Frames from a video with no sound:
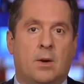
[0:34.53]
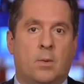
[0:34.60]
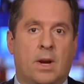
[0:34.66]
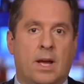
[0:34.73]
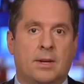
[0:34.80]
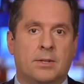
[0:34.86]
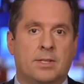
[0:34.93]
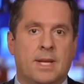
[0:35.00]

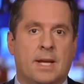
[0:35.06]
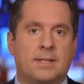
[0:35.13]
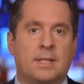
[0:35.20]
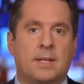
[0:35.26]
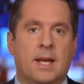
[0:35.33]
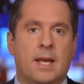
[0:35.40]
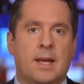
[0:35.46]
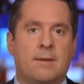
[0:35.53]
What I understand
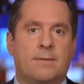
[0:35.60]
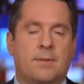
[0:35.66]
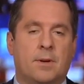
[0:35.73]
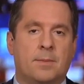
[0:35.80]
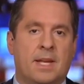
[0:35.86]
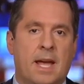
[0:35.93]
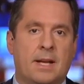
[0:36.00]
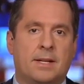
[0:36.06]
today
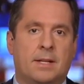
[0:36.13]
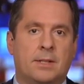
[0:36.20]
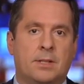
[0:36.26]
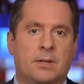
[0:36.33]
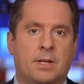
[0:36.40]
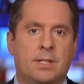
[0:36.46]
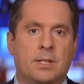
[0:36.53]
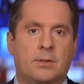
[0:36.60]
from the Acting
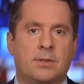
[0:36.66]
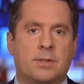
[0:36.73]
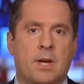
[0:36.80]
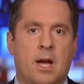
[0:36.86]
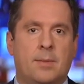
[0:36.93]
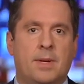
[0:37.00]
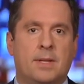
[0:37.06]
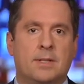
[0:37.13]
Attorney General's
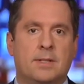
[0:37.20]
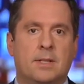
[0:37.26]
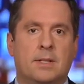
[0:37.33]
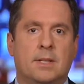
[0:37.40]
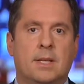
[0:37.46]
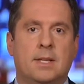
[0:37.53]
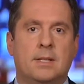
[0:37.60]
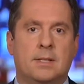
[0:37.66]
comments
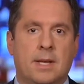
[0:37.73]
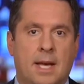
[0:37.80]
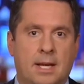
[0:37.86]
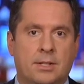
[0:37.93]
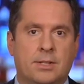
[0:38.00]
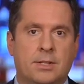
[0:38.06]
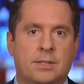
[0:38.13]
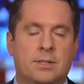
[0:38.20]
that he's
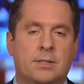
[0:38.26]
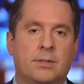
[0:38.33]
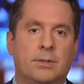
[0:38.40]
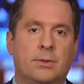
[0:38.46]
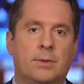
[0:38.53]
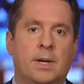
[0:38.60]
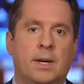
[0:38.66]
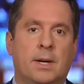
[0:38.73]
anxious
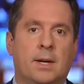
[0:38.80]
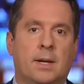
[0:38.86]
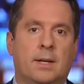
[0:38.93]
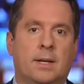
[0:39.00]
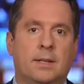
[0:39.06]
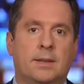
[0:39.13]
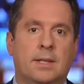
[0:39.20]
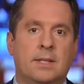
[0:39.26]
to
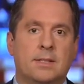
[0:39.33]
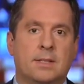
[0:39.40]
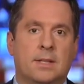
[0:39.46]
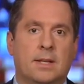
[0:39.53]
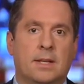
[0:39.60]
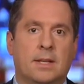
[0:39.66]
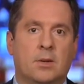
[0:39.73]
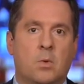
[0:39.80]
get these
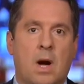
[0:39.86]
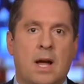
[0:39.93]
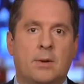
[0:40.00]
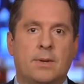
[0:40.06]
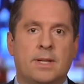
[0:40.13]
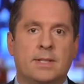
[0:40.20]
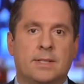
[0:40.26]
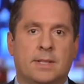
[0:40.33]

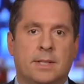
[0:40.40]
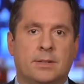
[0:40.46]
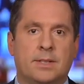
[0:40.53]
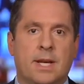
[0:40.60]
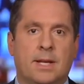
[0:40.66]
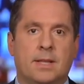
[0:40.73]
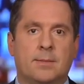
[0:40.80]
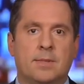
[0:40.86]
inquiries and he'll
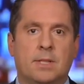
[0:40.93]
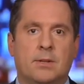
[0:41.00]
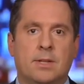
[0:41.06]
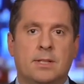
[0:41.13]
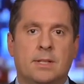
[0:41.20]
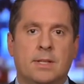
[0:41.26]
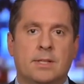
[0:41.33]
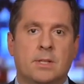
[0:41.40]
take them
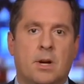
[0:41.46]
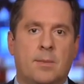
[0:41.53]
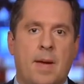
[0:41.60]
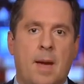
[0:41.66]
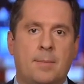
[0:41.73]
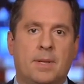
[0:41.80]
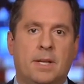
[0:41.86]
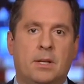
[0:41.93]
seriously, so I'm
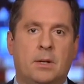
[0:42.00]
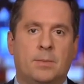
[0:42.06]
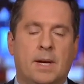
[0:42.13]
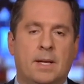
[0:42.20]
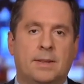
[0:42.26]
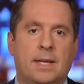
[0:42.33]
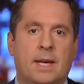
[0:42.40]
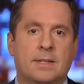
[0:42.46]
happy to hear
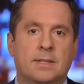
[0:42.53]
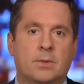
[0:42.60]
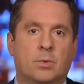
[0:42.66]
about that.